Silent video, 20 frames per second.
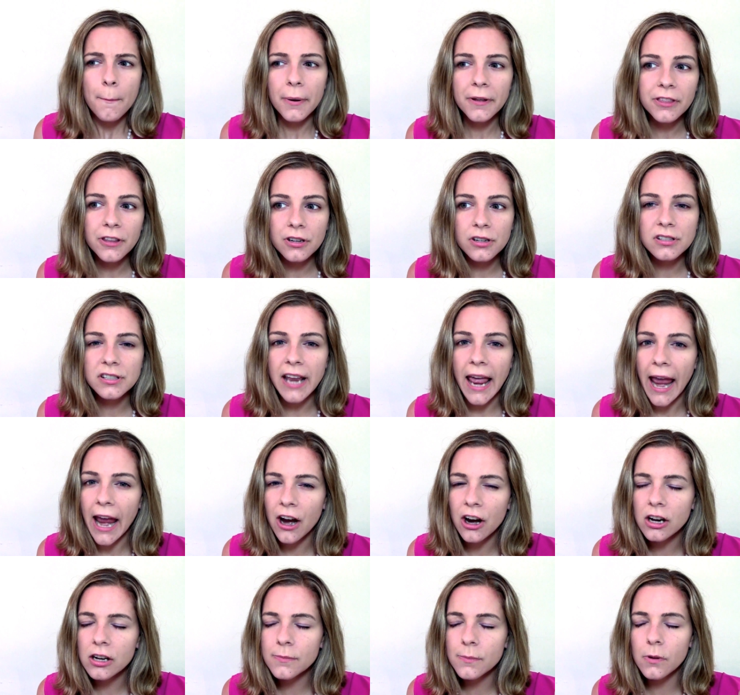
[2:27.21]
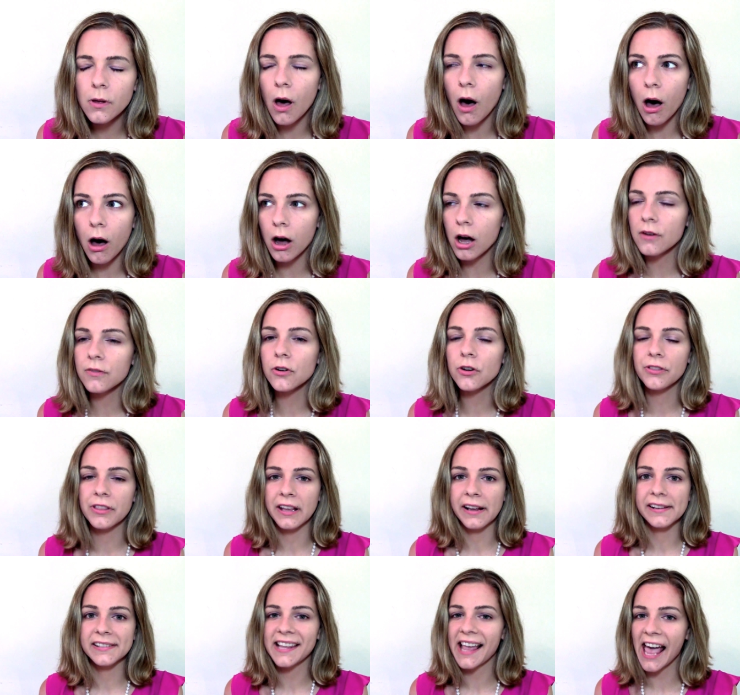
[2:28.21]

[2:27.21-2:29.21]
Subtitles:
but there's terrible, awful things